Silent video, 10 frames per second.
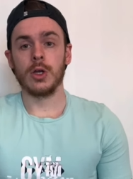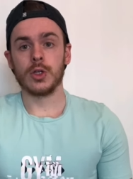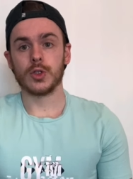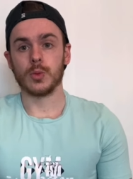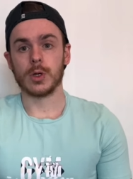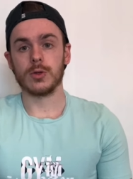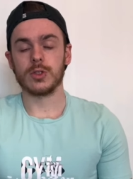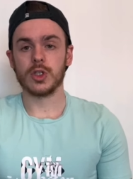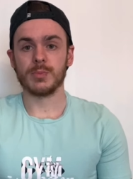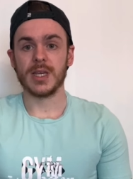So we're going
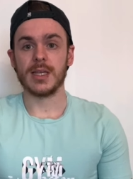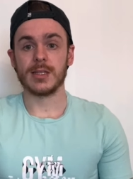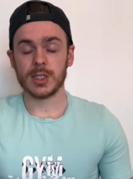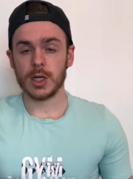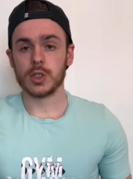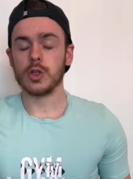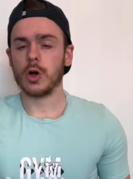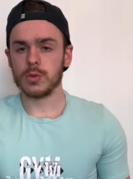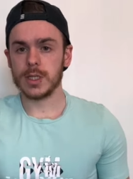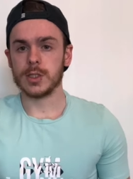to be discussing
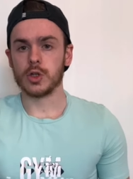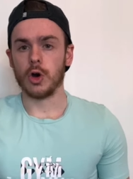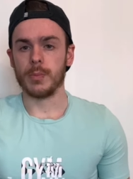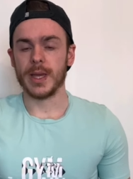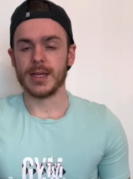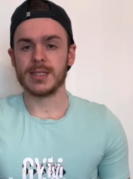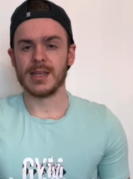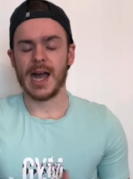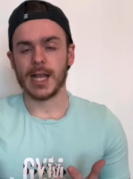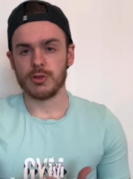all these topics
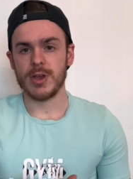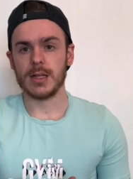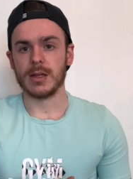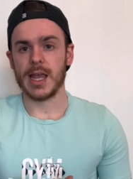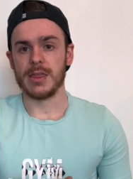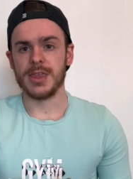at great length.